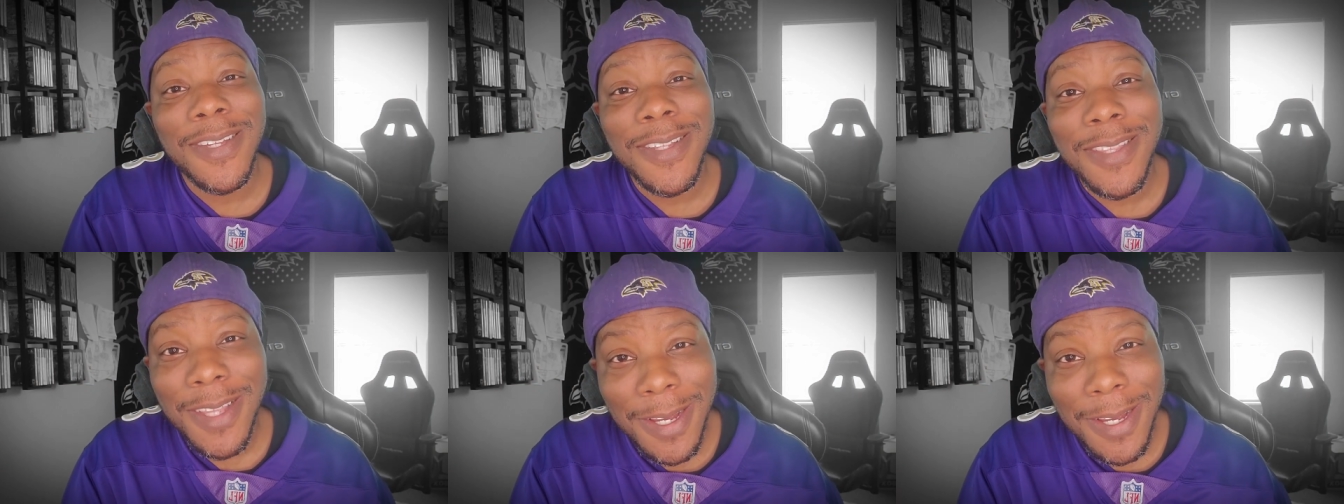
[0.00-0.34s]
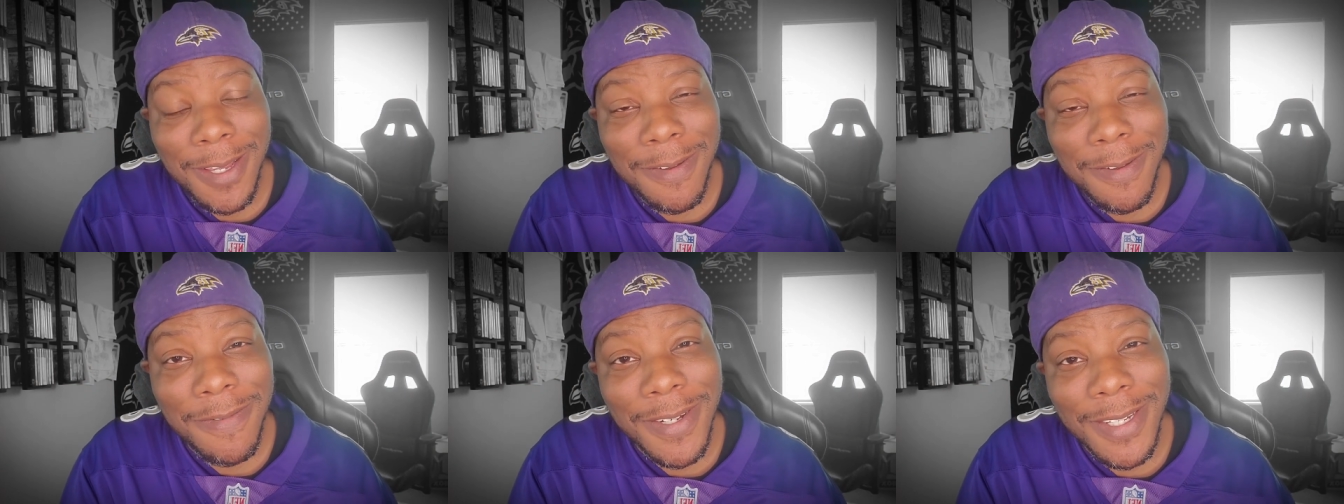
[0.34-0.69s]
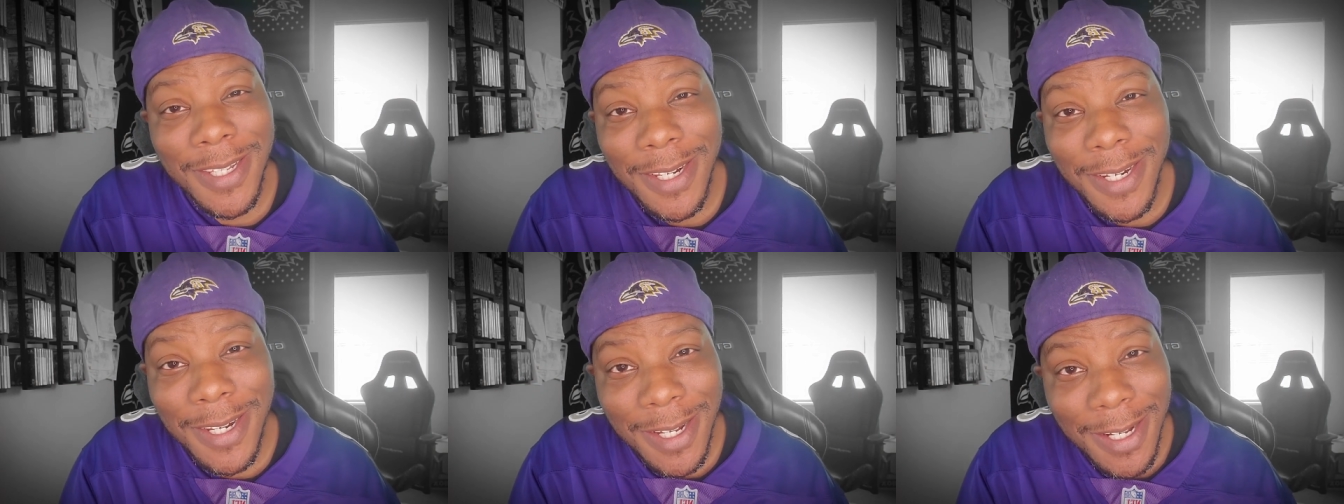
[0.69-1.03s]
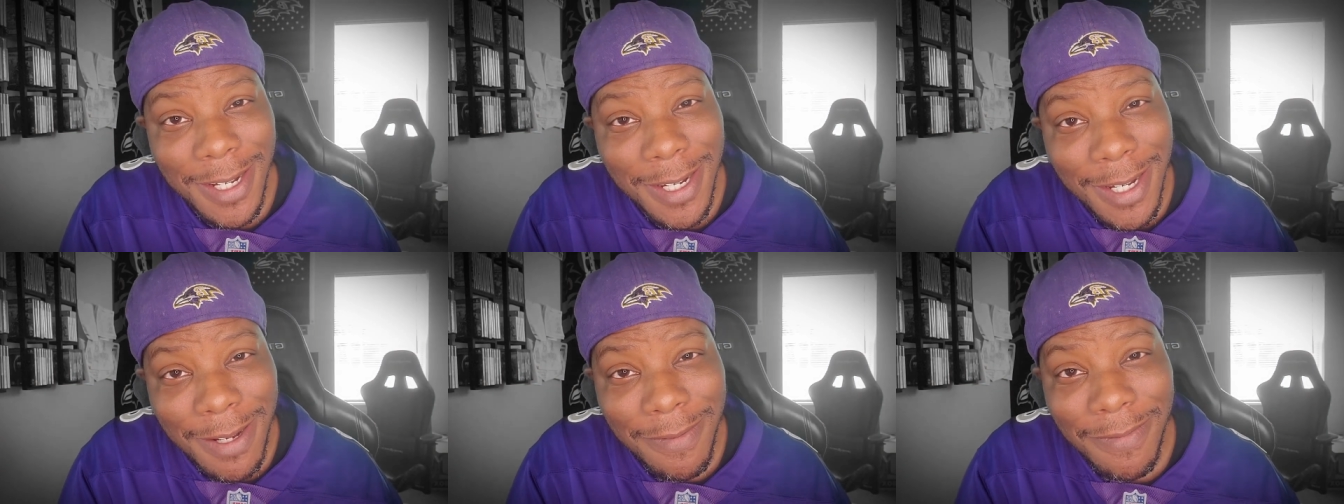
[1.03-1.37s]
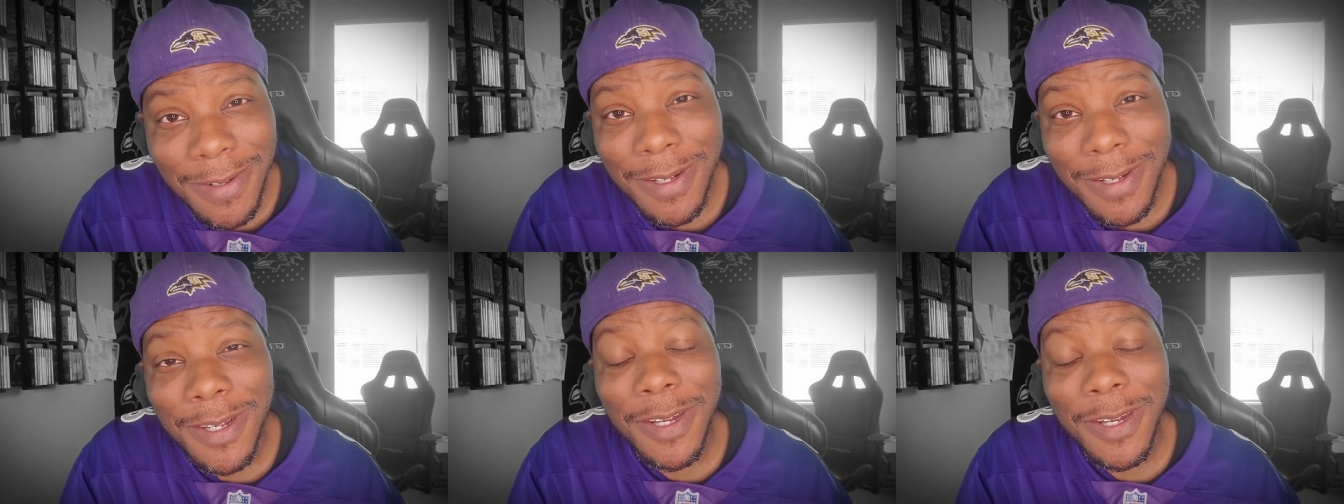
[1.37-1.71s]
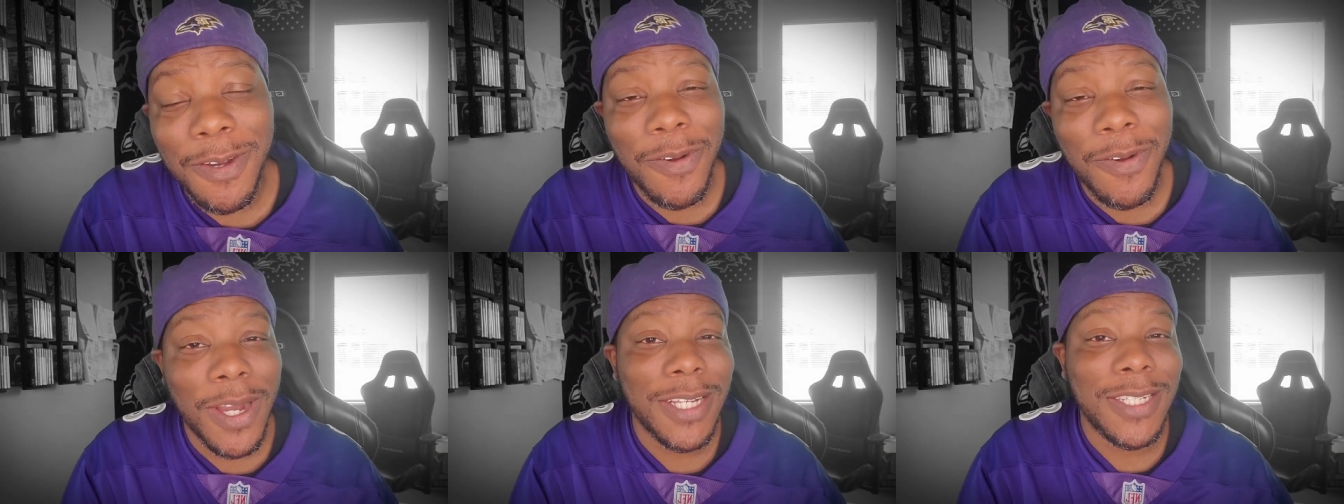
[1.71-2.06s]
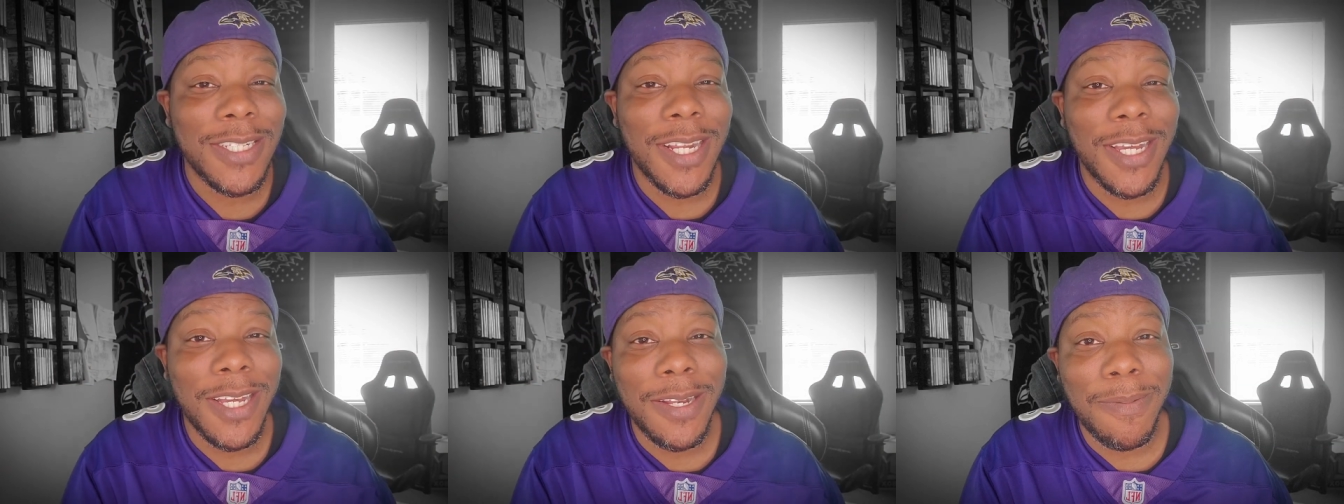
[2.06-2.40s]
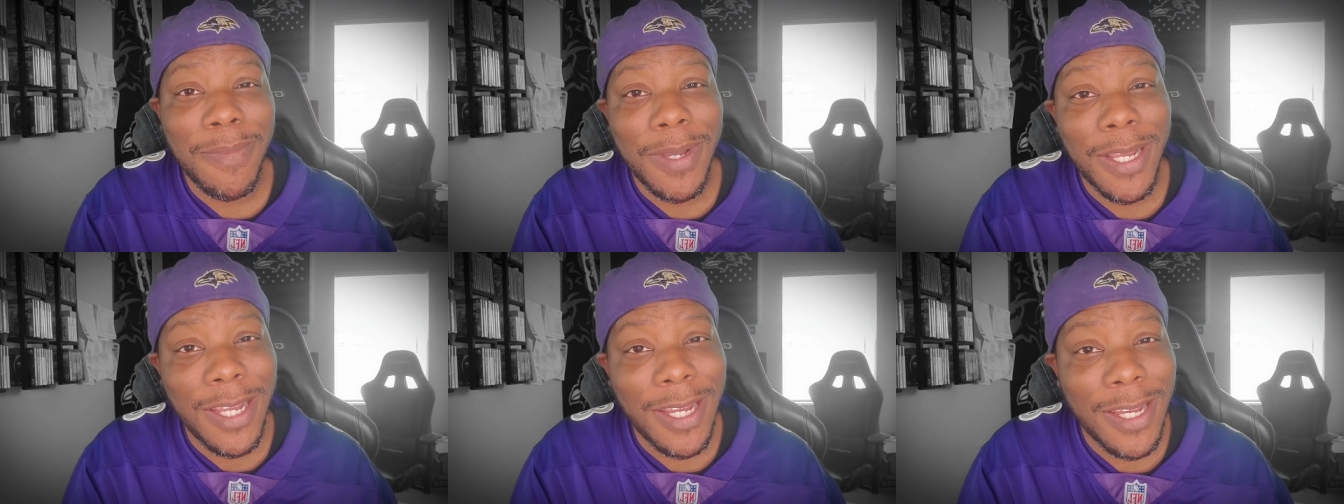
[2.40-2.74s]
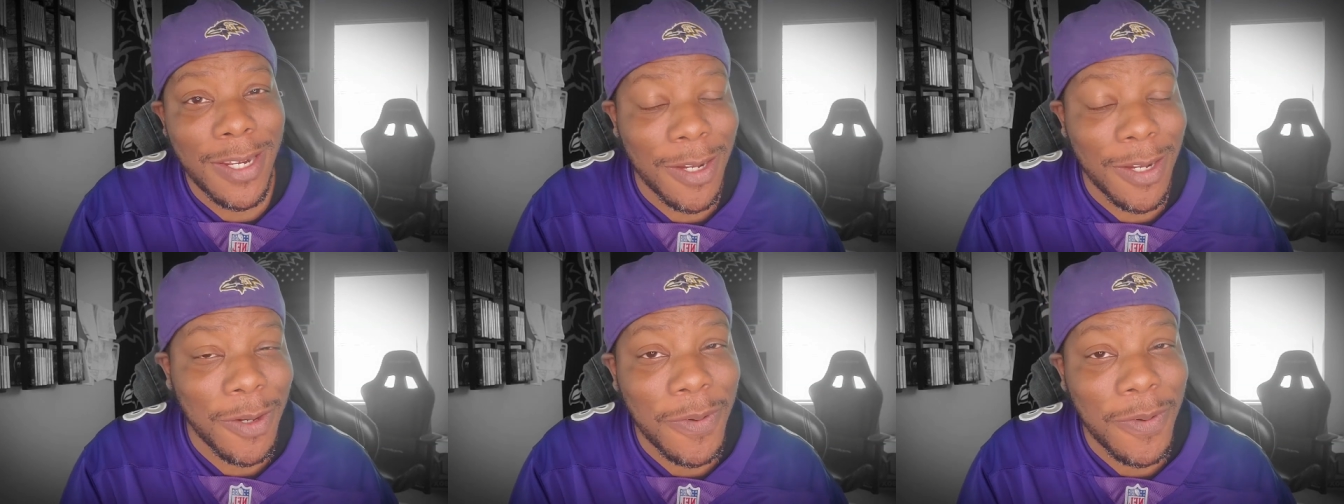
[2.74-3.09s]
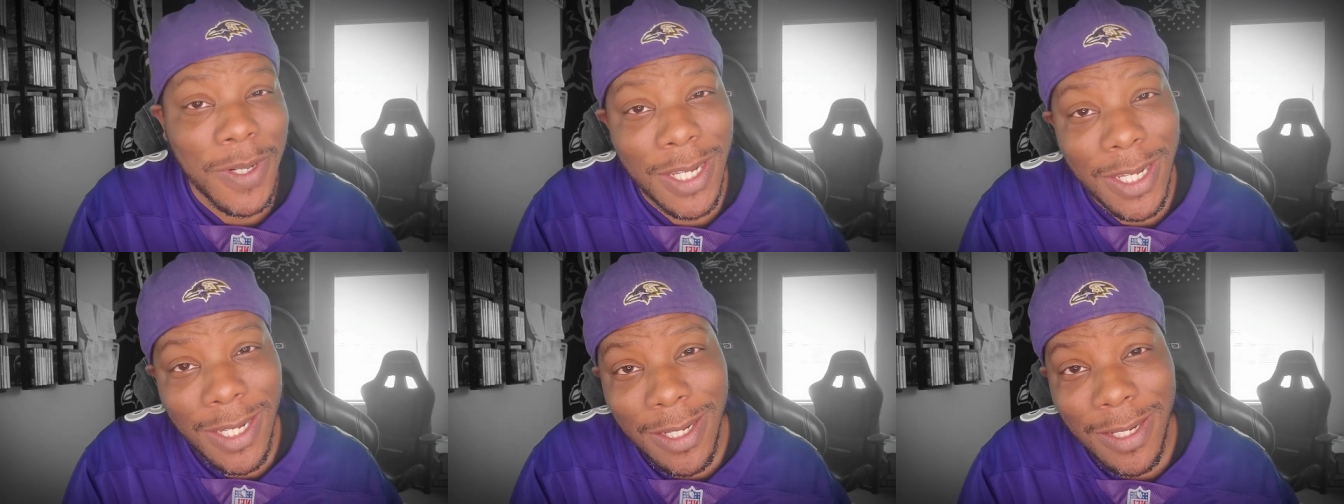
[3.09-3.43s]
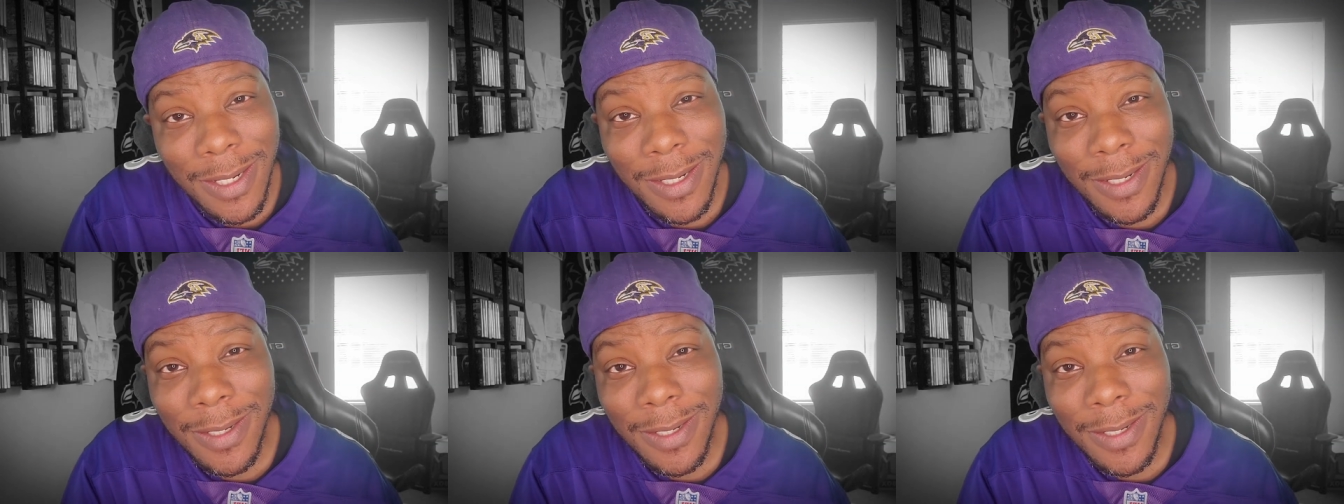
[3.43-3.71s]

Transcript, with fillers: Thank you for the love and congratulating me and the Queen